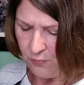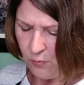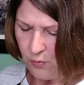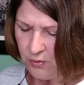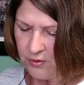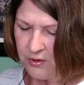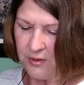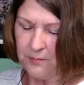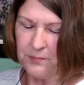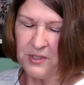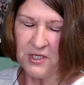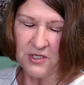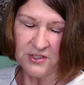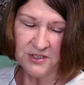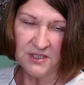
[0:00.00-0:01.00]
because
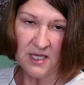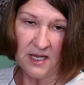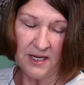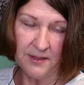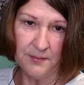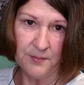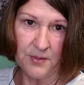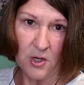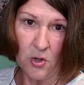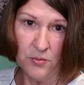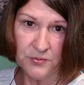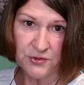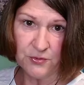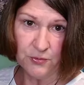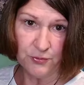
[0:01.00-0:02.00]
I'm a Homeschool
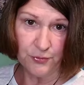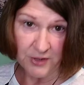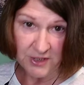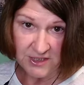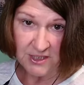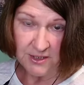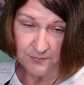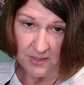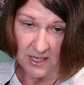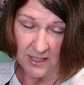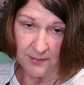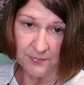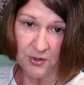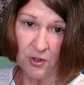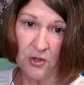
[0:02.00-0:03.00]
Christian Mom, you're
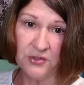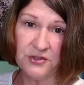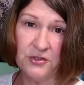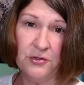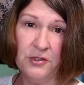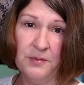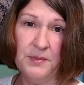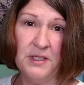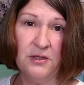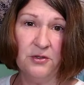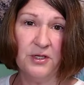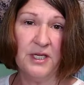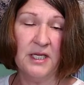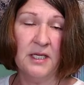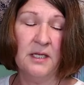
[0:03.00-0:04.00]
also going to be looking
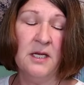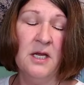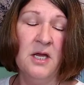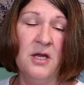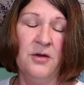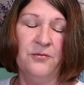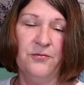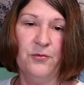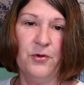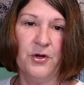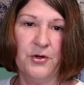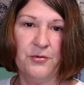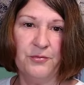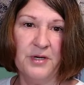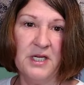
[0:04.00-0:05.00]
for a
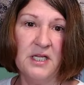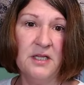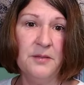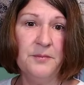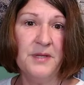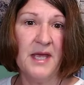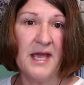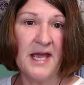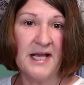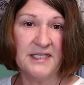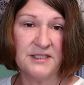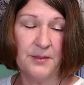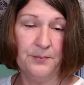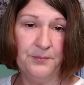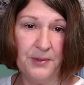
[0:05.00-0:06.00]
curriculum that has a
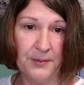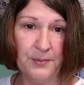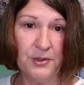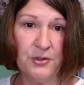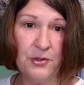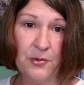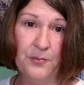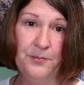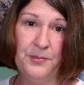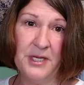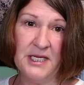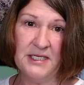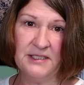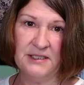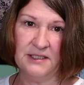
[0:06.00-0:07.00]
biblical
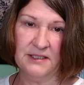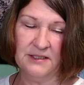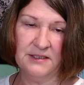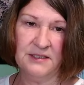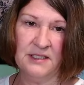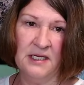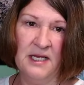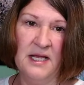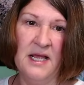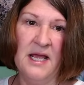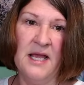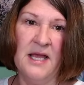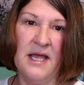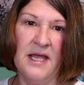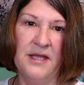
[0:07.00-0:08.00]
basis.
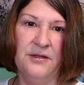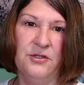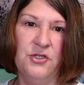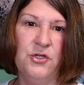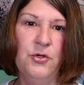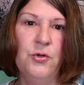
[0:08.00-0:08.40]
And you